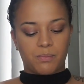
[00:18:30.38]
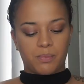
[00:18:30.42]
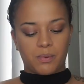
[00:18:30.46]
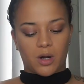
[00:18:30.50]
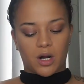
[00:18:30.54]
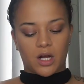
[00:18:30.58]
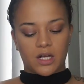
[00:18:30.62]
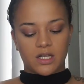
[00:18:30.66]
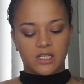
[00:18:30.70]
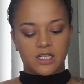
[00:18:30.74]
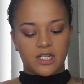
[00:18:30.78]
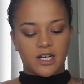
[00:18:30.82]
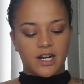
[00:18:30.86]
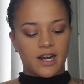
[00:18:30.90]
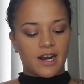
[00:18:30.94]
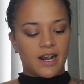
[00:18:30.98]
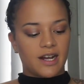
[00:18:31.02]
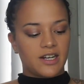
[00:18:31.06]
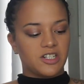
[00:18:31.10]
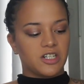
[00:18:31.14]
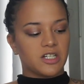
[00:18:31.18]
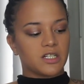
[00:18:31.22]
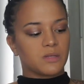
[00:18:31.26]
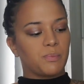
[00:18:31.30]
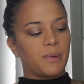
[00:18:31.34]
bronzer
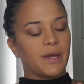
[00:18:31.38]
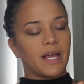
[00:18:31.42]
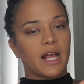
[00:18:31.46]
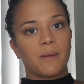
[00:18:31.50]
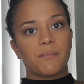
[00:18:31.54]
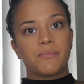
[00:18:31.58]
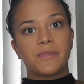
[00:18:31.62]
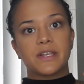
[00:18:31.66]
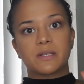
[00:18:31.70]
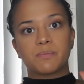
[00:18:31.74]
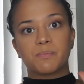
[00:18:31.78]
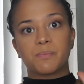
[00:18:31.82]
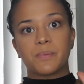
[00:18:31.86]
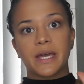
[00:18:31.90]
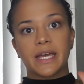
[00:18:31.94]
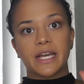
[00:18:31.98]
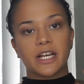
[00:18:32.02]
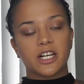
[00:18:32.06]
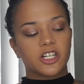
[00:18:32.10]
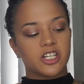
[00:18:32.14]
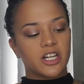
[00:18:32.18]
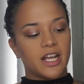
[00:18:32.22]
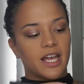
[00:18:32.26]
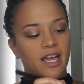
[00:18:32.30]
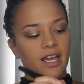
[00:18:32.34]
and just pick up this pink
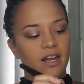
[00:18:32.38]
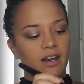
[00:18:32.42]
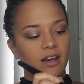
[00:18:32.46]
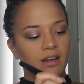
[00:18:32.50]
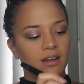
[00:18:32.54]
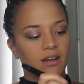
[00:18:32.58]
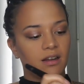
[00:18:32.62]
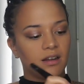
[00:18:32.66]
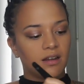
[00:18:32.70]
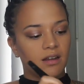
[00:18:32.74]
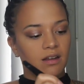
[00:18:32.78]
shade.